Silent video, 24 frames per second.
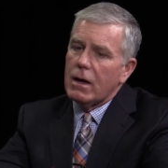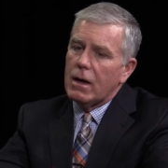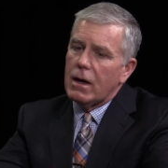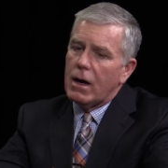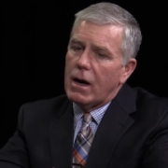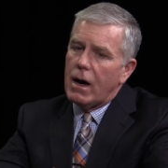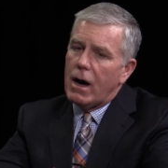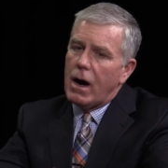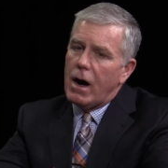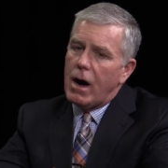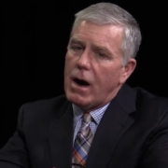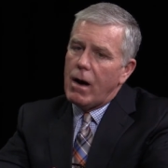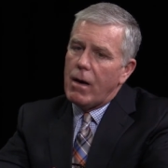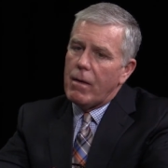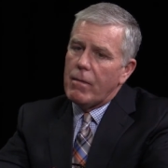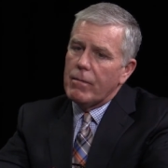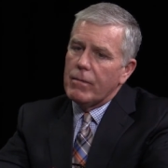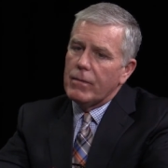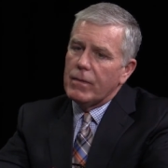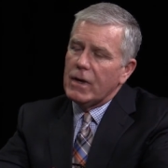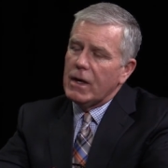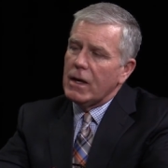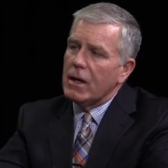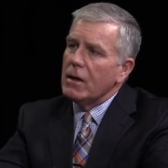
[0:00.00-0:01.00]

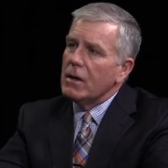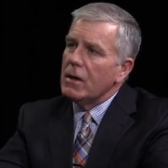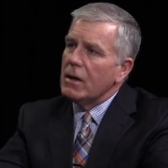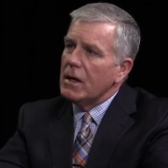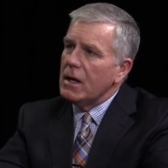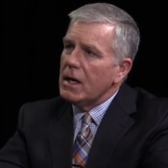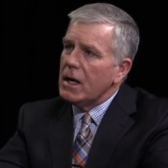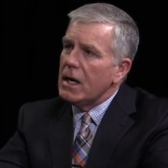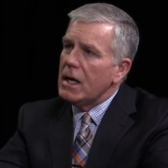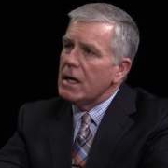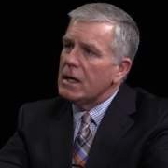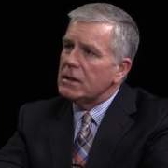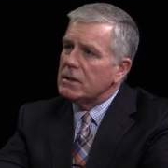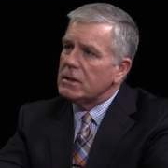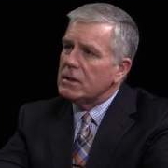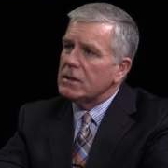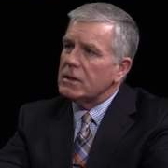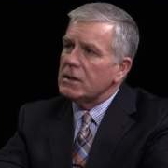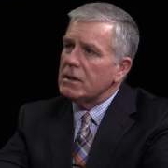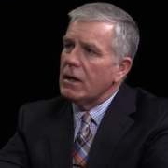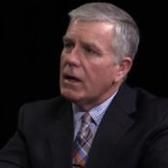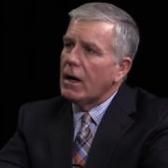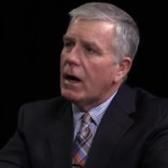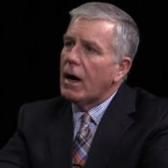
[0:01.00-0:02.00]
um, in
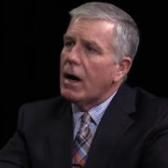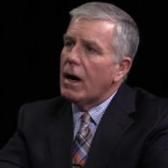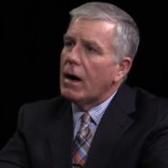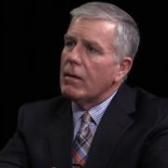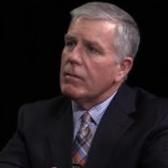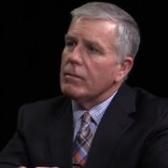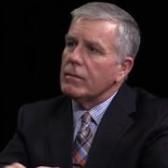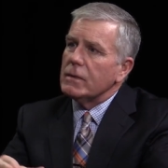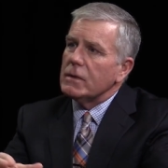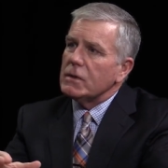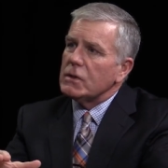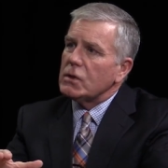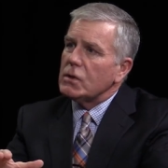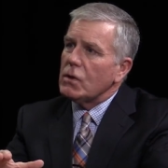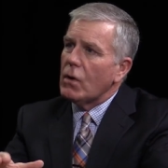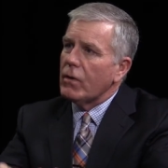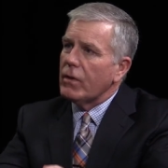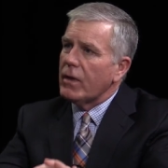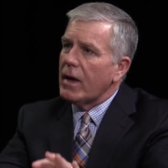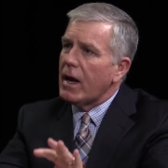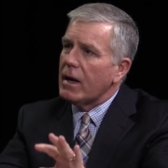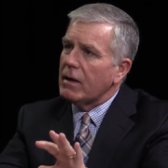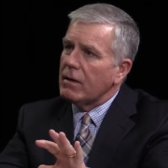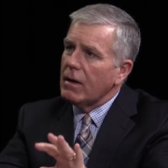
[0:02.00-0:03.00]
needs um, and so
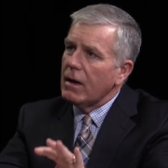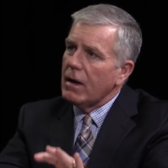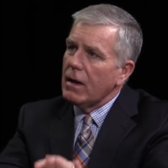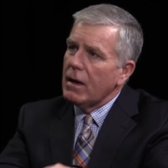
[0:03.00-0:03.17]
that